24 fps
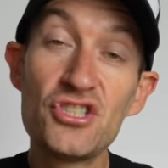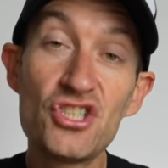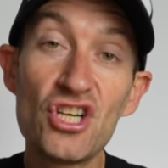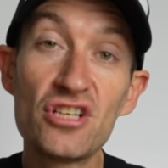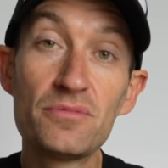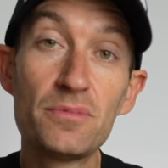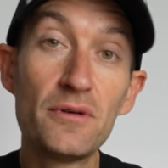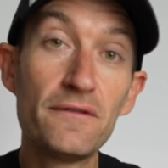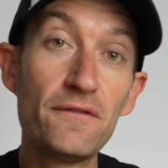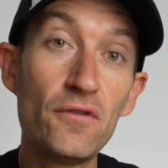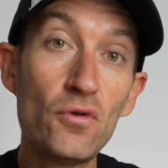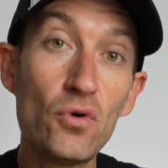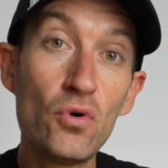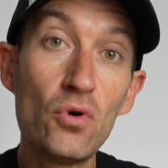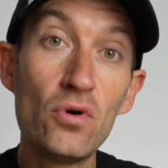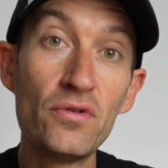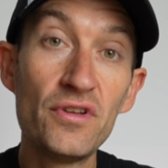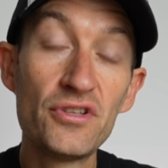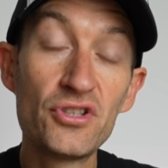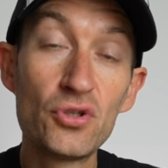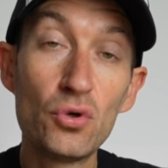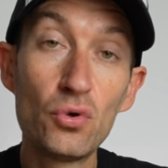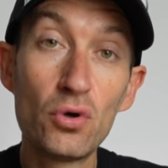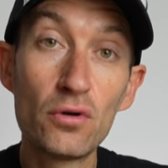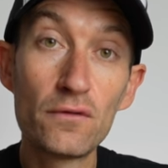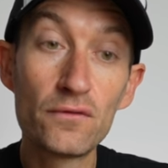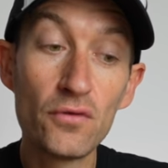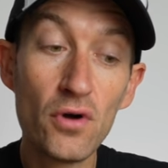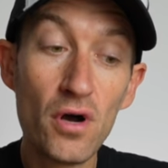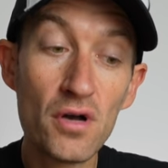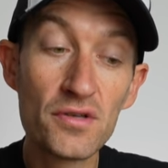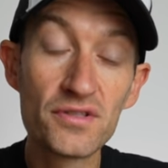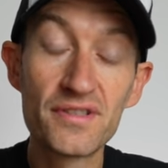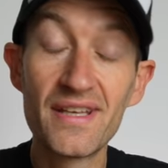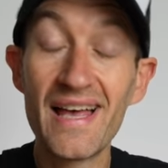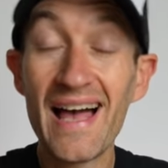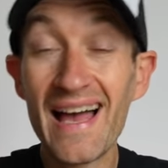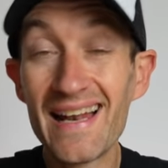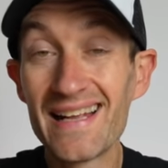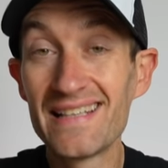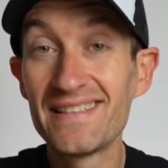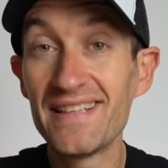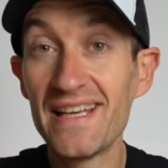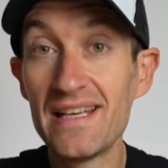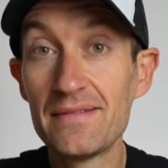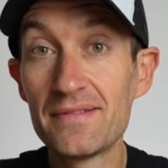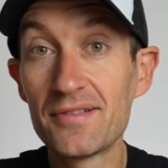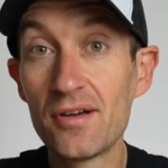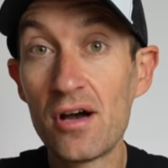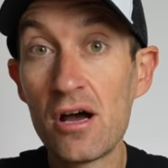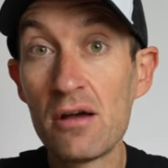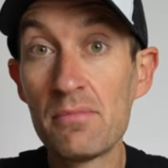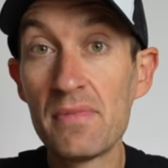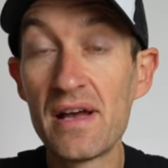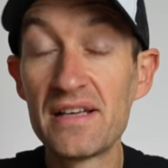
just before the Tour de France at the same time